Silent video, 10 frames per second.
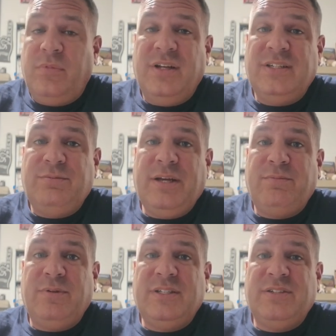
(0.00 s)
Doesn't make
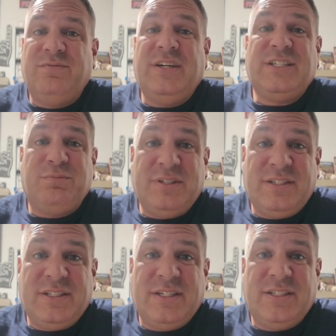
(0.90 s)
much investment
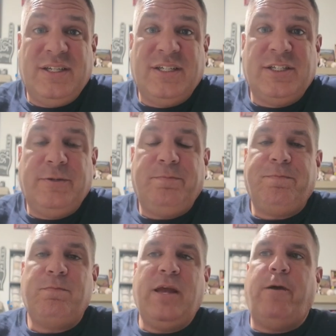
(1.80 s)
sense, does it?
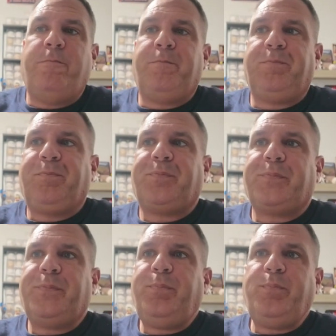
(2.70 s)
Now,
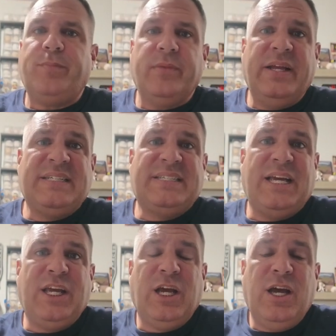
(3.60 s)
let's
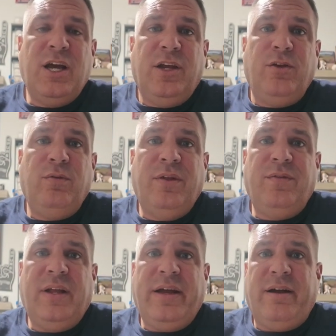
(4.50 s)
say you live
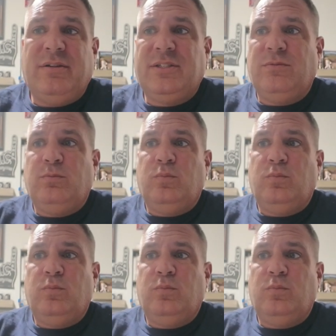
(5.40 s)
in that house.